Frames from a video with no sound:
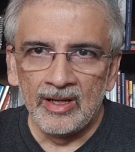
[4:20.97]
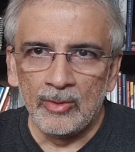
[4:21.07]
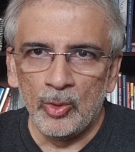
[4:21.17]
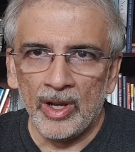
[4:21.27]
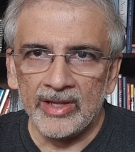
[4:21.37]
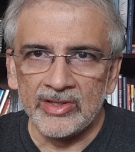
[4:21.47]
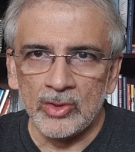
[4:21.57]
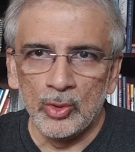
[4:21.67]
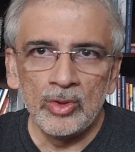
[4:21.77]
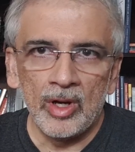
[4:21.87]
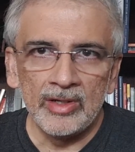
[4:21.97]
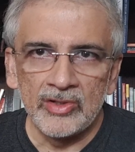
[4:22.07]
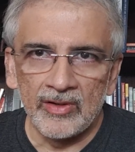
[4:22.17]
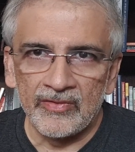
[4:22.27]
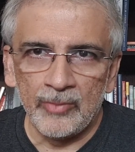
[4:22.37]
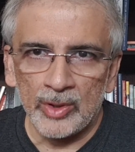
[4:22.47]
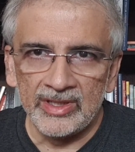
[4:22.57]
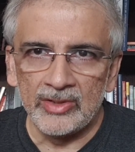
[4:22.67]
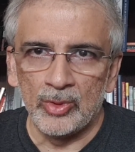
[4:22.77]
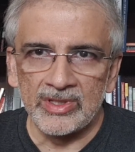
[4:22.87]
who has no knowledge of what
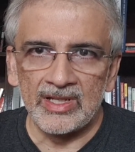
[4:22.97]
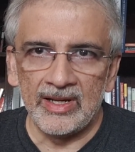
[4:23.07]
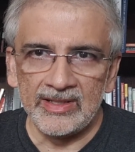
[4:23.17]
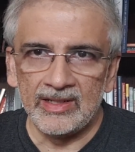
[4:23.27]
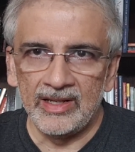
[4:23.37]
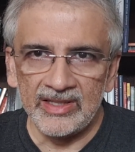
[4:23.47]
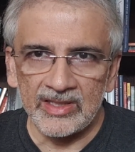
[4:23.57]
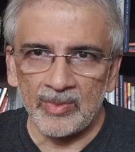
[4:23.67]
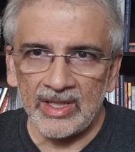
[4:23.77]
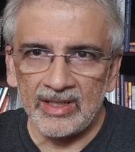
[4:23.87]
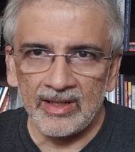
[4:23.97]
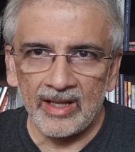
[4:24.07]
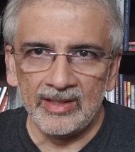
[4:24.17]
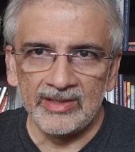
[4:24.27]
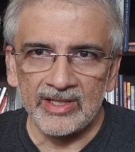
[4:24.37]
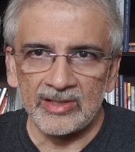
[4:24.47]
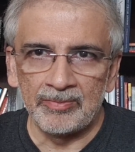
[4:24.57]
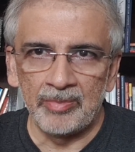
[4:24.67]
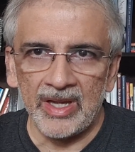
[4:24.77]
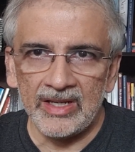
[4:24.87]
these road signs and lanes mean, and they
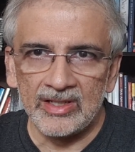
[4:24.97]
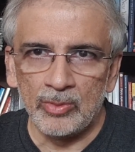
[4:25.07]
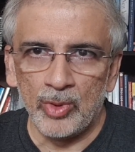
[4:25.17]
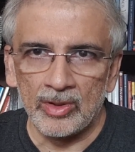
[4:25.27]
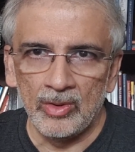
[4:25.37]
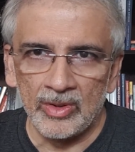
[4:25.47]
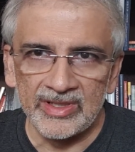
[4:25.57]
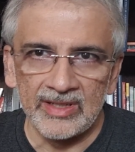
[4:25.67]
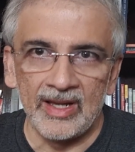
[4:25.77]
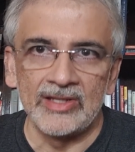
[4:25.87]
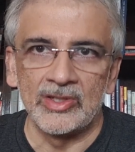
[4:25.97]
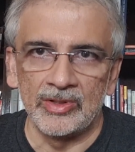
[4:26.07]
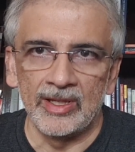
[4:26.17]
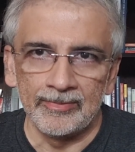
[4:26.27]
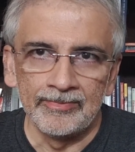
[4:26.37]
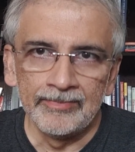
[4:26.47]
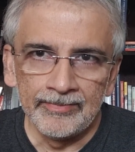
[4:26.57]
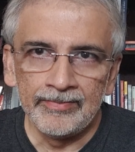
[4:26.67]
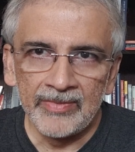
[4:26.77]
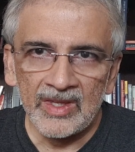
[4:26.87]
just paint what looks nice to them.
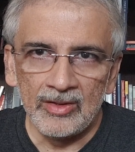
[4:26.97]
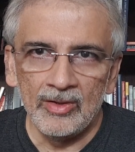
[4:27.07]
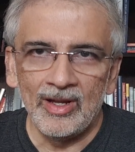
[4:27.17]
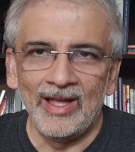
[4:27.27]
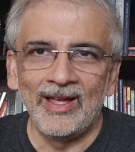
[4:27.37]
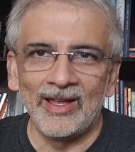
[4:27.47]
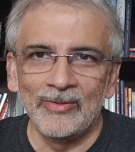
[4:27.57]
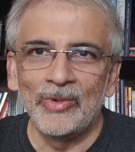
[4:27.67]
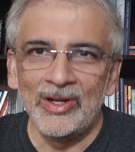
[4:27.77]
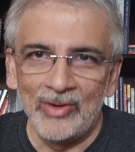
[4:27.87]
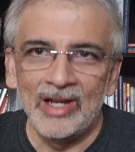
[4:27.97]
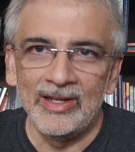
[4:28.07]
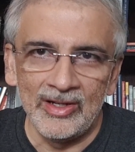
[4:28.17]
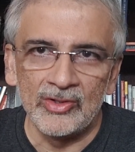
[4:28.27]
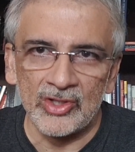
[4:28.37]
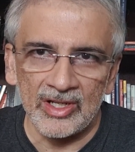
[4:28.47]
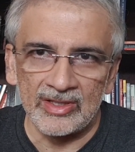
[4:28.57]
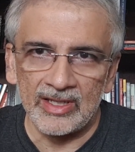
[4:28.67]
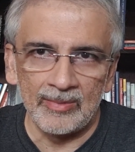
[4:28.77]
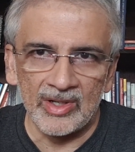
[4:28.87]
And we really need to change
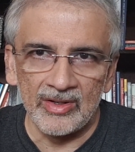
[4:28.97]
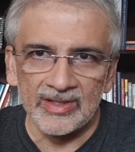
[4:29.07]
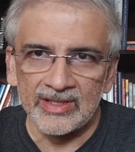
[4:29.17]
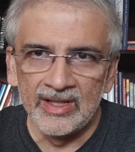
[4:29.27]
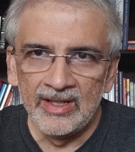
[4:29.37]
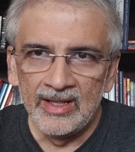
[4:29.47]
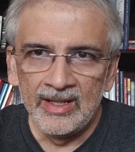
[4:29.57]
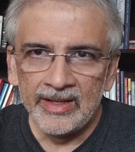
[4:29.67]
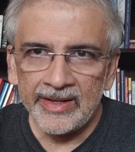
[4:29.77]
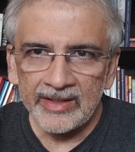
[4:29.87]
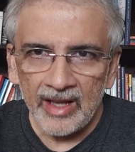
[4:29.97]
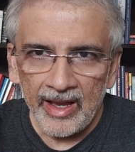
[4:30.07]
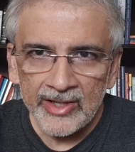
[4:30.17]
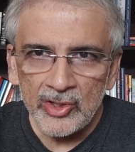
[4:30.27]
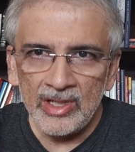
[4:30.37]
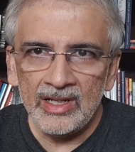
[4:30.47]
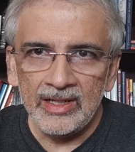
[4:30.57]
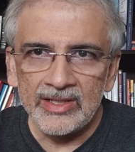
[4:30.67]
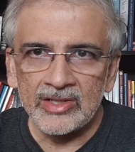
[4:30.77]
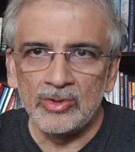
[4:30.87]
that, because it actually
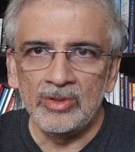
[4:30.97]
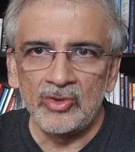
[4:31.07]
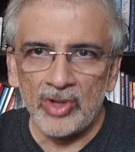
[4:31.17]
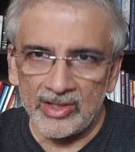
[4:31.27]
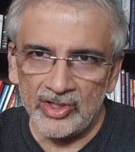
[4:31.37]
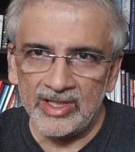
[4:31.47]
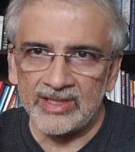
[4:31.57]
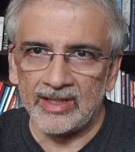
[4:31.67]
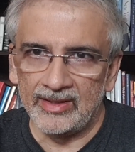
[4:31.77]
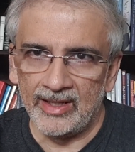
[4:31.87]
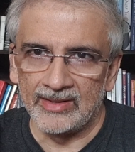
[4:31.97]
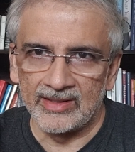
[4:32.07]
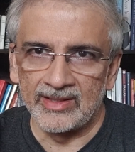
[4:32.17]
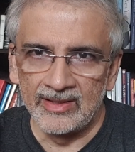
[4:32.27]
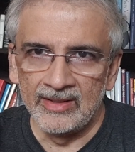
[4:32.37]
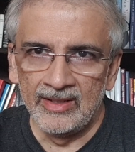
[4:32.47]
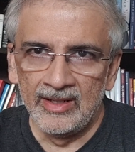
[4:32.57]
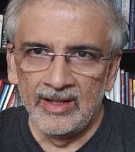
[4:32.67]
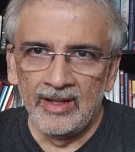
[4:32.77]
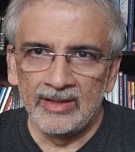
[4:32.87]
leads to tragedies and deaths.
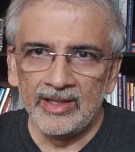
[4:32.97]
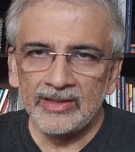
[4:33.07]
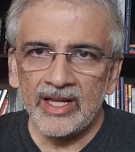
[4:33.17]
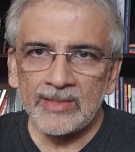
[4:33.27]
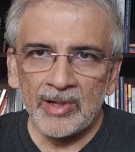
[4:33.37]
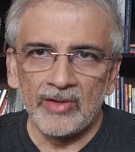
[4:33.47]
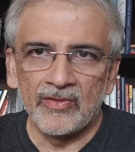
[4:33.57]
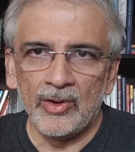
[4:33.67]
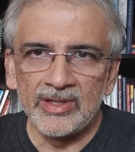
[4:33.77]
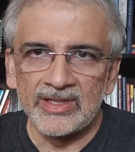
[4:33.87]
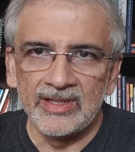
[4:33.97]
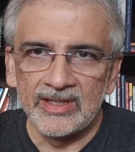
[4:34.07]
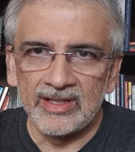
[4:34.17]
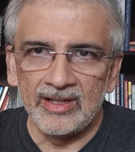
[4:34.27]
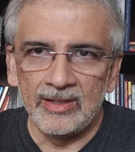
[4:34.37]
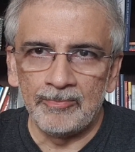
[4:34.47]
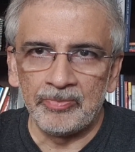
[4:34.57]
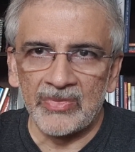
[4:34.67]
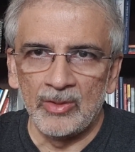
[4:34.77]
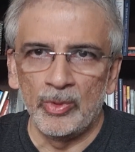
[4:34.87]
The other aspect, of course, is the
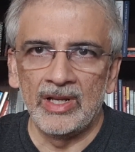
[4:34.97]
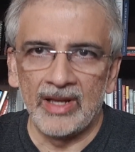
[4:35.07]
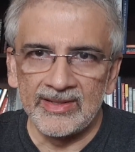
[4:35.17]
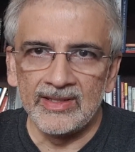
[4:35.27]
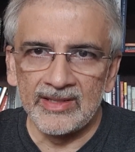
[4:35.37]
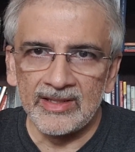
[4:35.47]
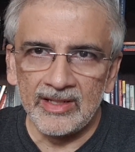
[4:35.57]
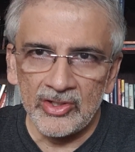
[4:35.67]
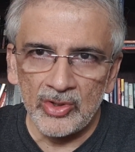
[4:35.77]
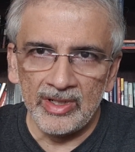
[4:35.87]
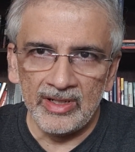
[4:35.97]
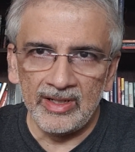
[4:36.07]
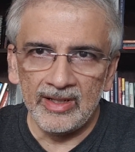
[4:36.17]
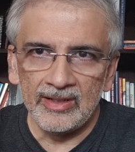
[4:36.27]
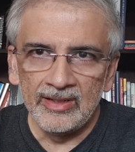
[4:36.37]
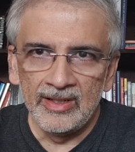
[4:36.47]
way licenses are issued in India.